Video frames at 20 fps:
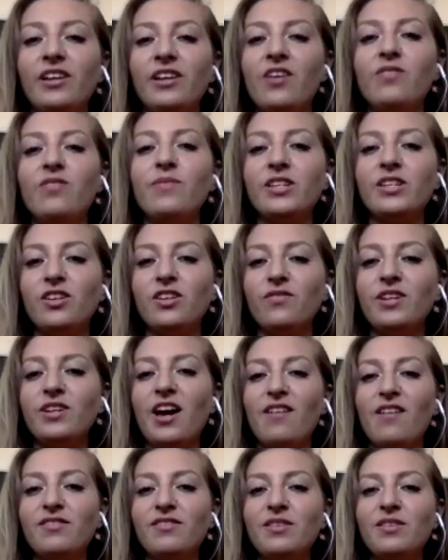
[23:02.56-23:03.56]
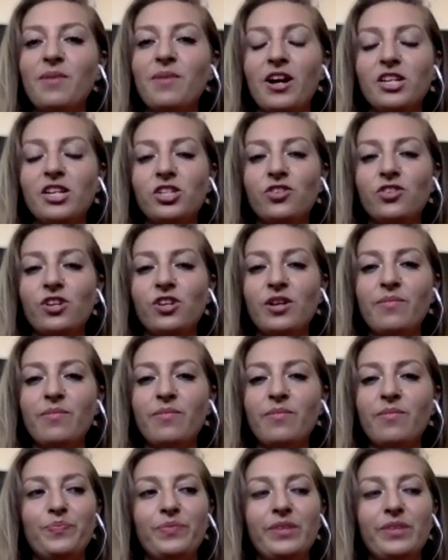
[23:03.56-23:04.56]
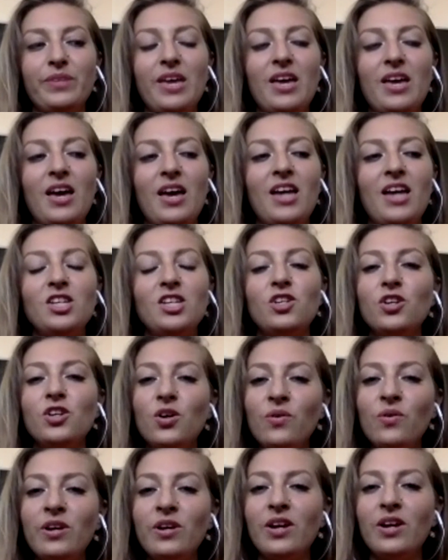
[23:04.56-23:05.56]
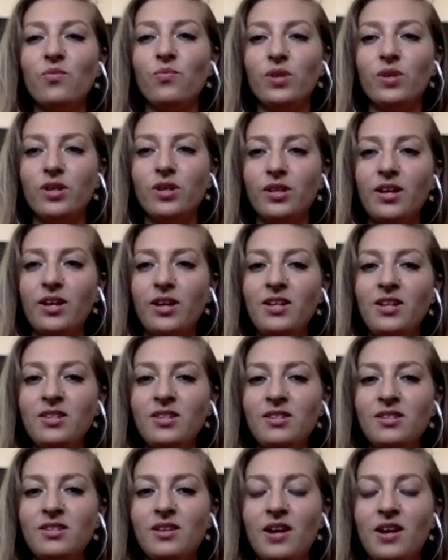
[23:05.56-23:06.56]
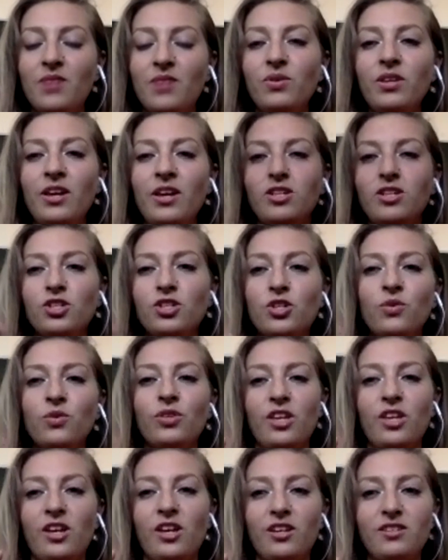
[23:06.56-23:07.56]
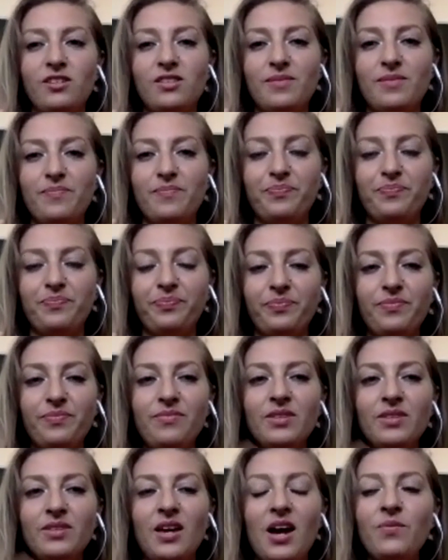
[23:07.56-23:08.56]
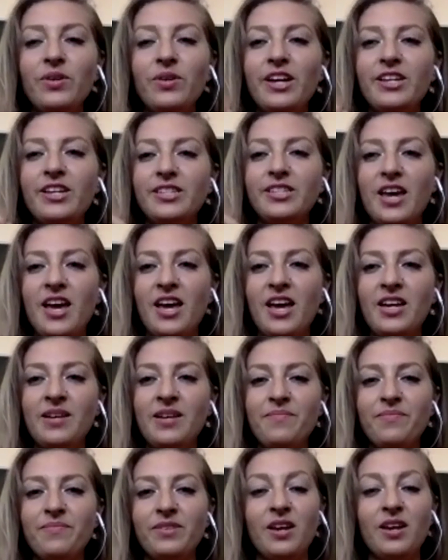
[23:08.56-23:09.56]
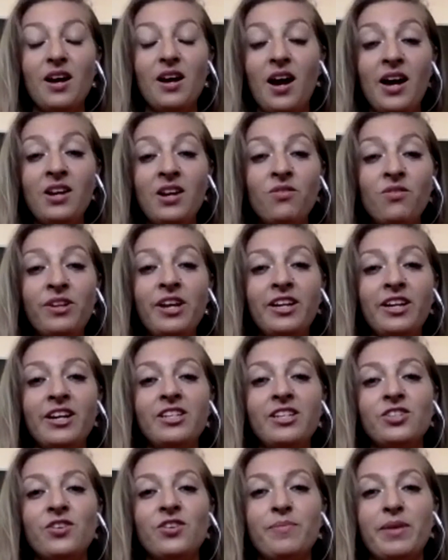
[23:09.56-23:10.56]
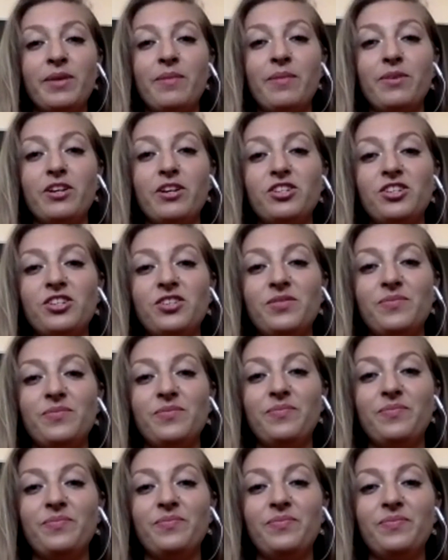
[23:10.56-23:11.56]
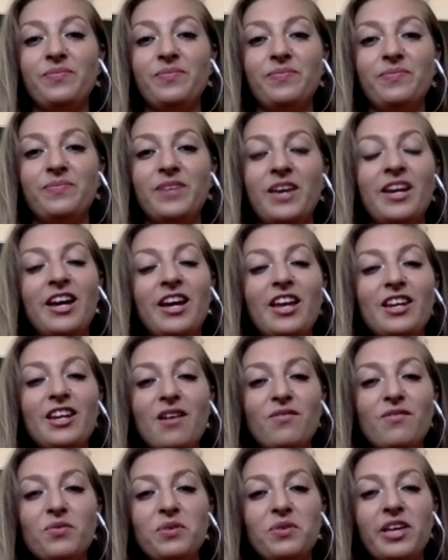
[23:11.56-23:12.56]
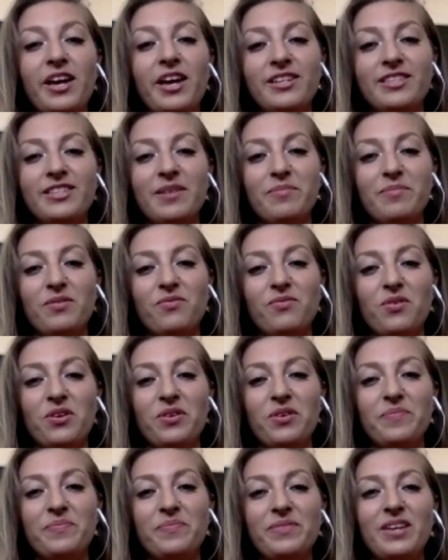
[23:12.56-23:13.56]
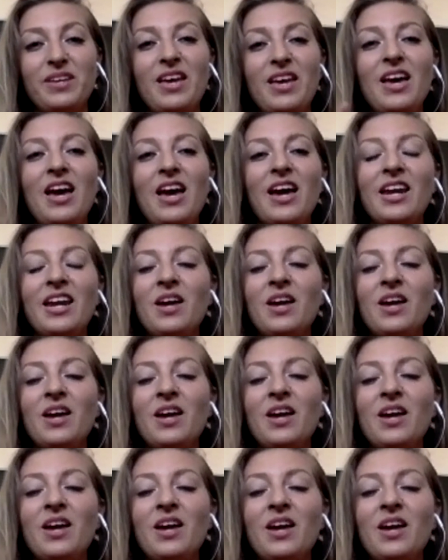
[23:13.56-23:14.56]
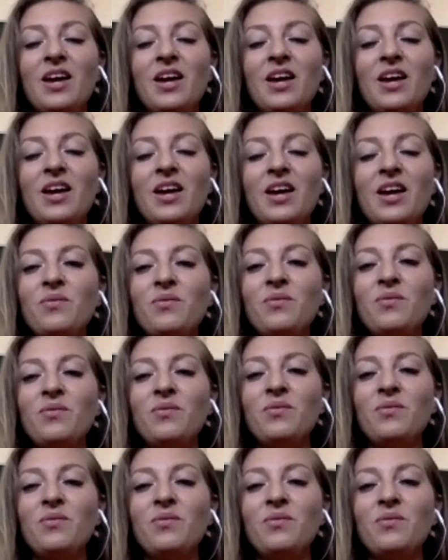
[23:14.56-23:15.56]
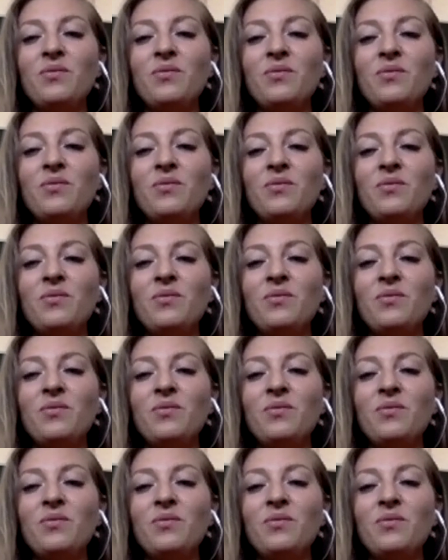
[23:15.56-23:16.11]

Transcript: myself to have some ice cream. And you know what I realized? I realized two things. I realized A, I don't like ice cream that much. And I had never realized that before. And I realized B, I